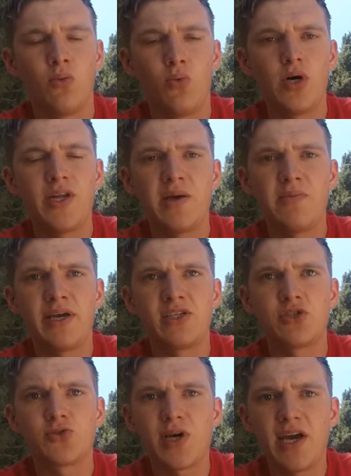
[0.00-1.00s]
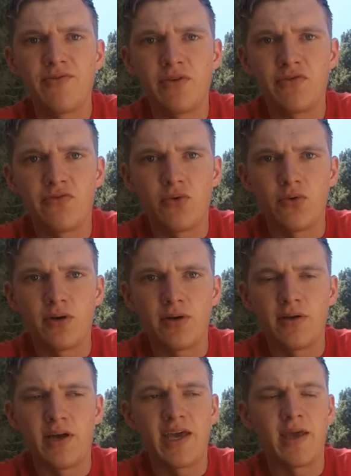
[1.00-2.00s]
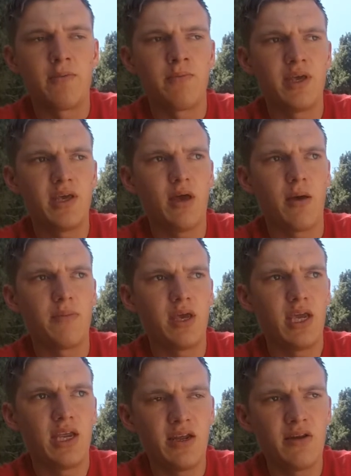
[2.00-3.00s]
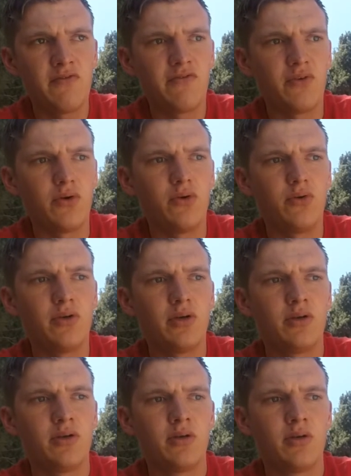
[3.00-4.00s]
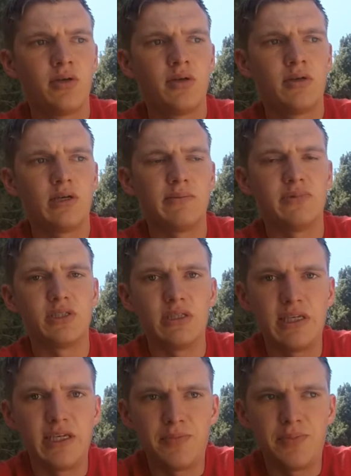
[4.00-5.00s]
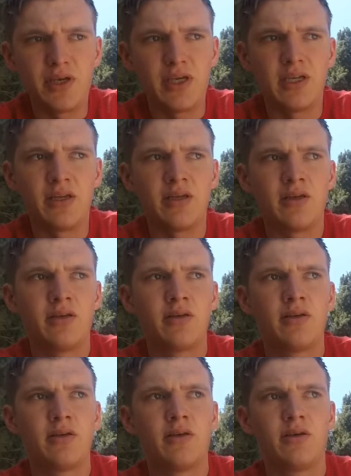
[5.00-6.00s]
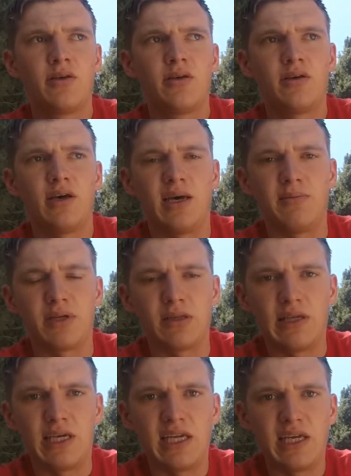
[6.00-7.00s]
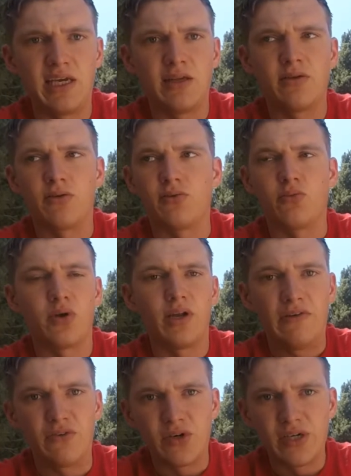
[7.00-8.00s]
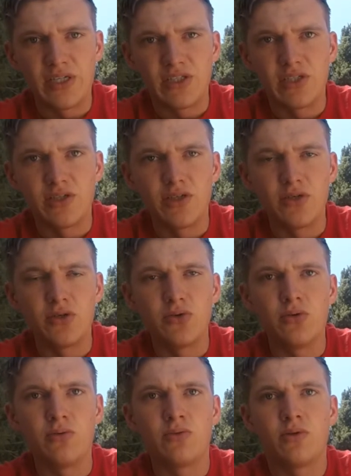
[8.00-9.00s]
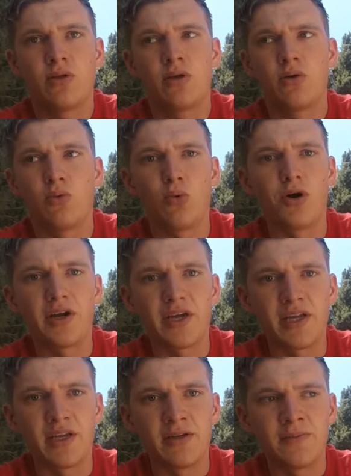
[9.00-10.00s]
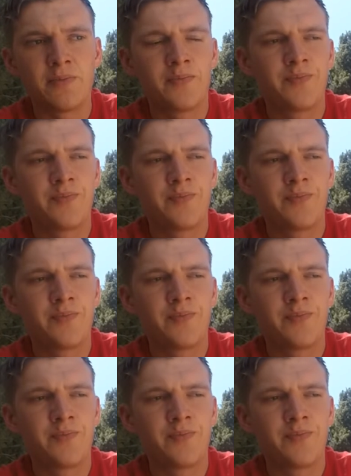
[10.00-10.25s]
What am I striving for? I'm eating food, I'm sleeping, I'm cleaning, or whatever it is you do, working.